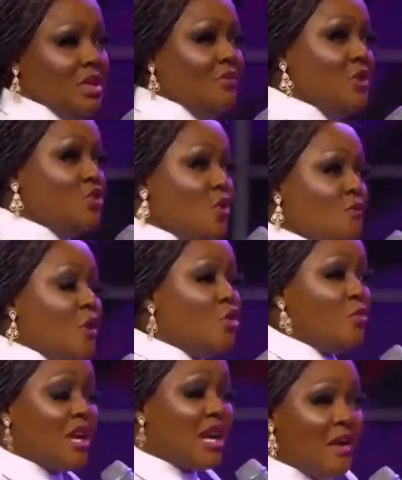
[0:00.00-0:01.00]
if it's to
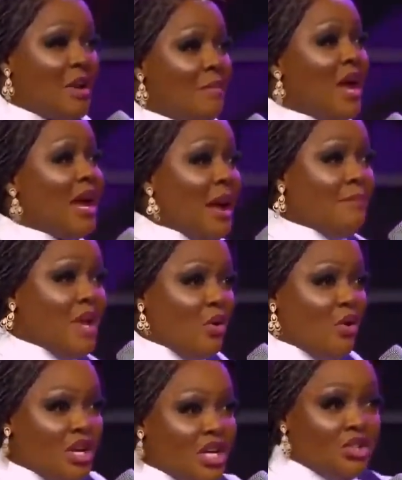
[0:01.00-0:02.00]
follow me, carry bag and
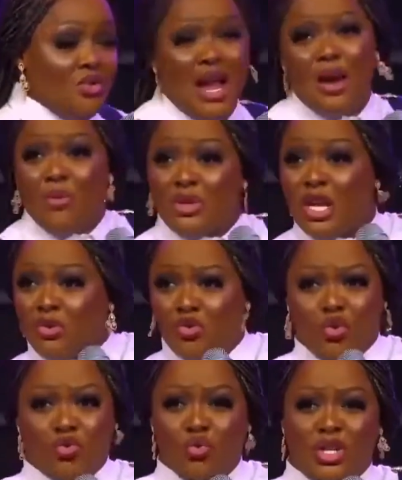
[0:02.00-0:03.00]
make connection, I will take
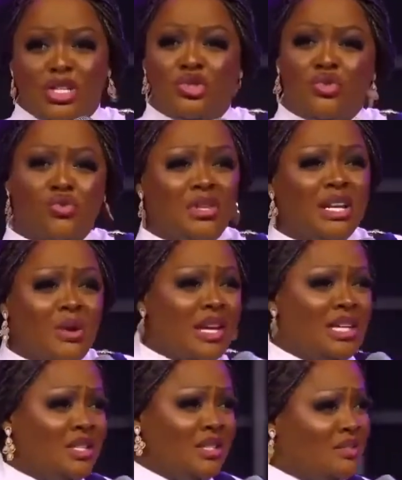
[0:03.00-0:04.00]
you to 2-3 shows and I'll
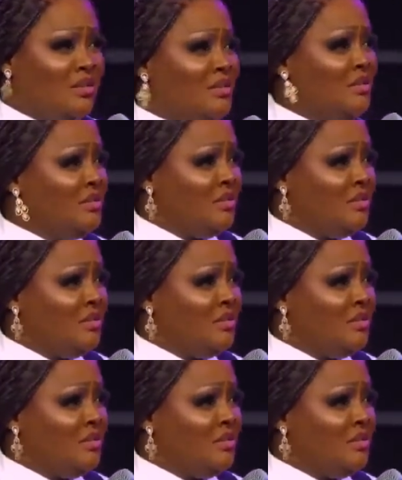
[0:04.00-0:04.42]
end it.